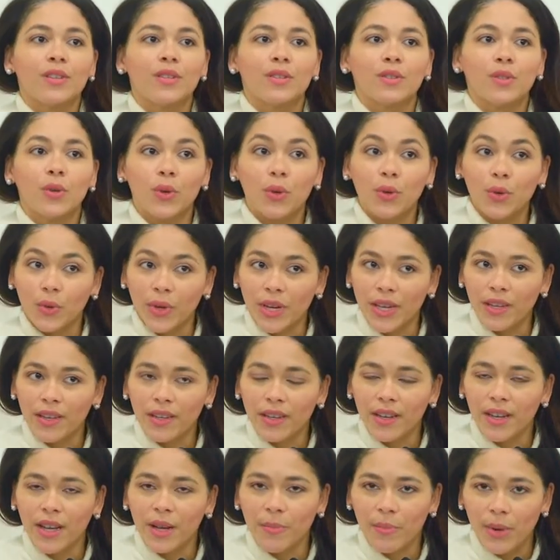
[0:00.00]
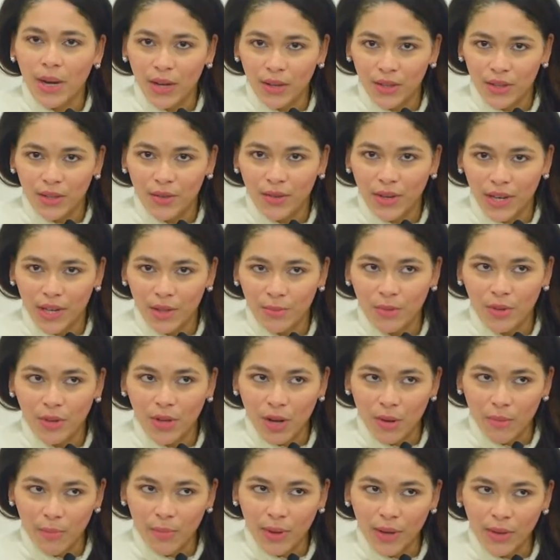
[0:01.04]
Togreen, a biodegradable
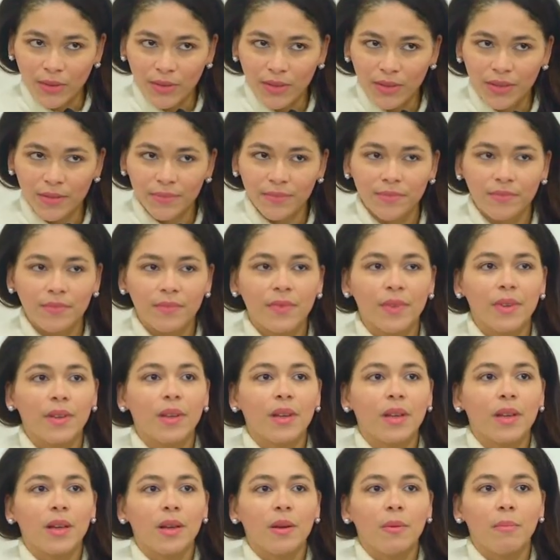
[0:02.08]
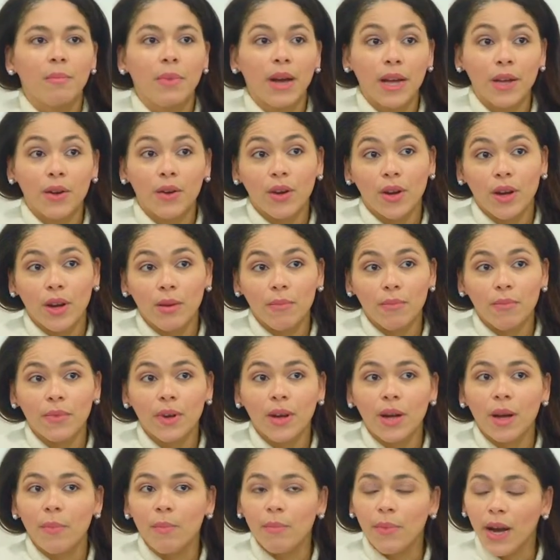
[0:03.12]
compound, Biocom,
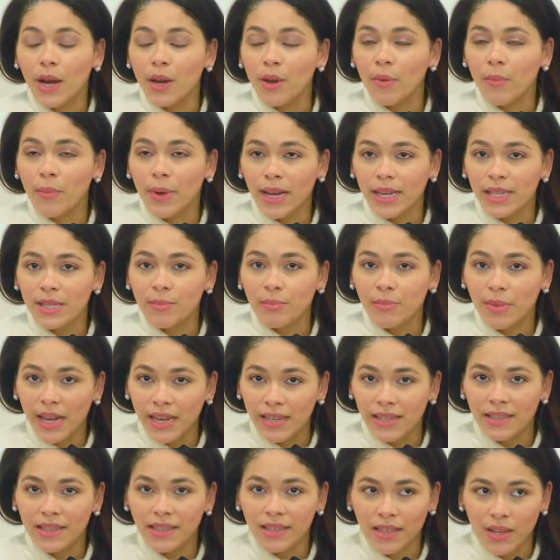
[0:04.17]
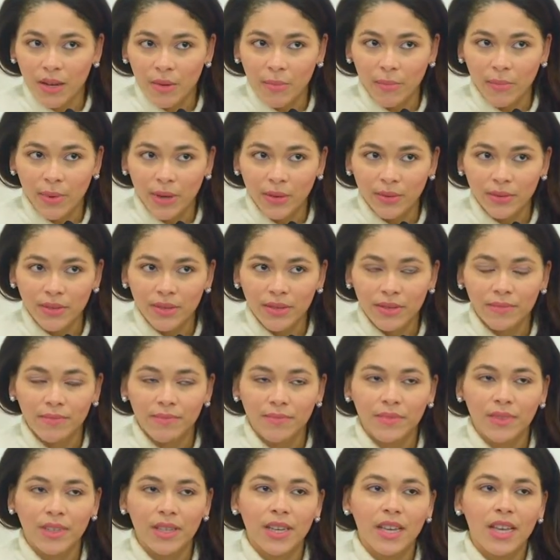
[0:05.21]
a biomass plastic compound,
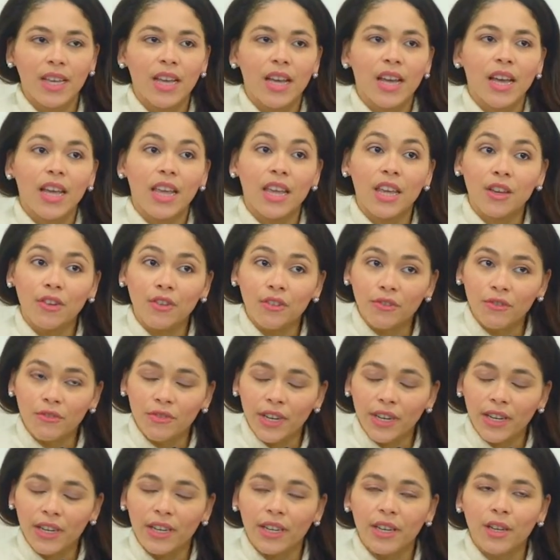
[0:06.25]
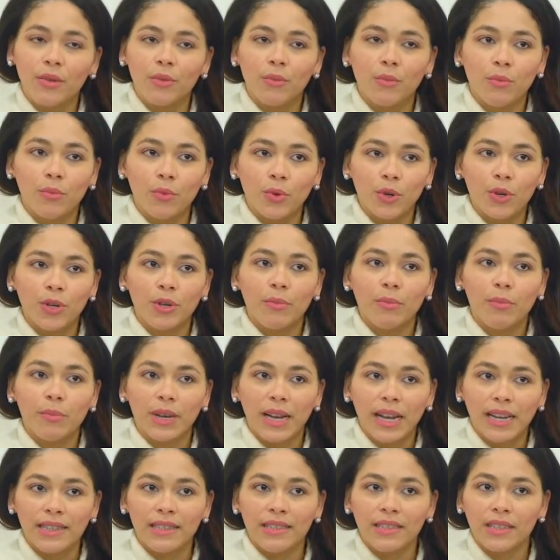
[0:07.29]
eco-friendly wood
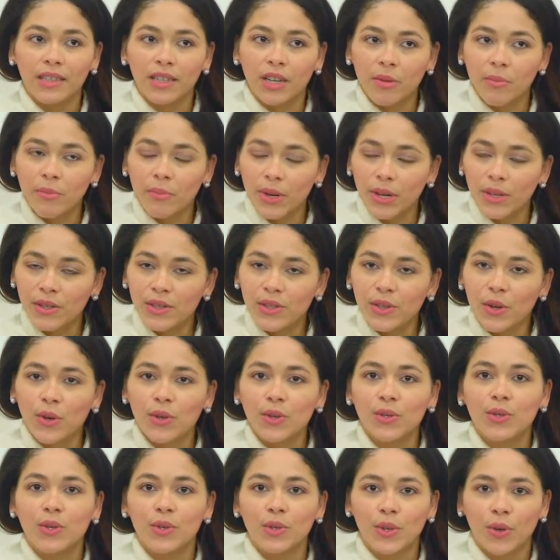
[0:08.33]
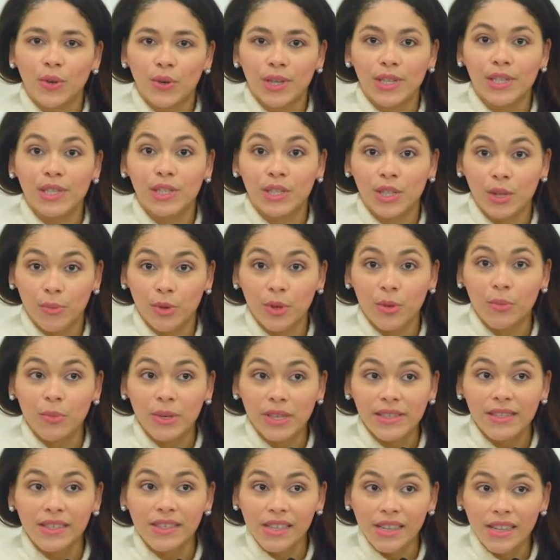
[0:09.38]
plastic compounds, also known as
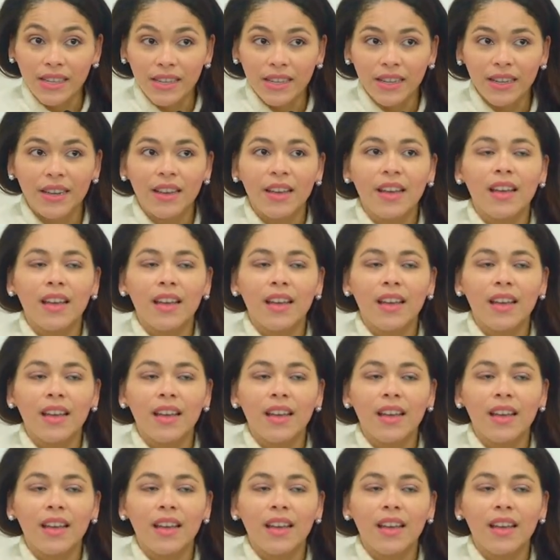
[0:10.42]
WPC,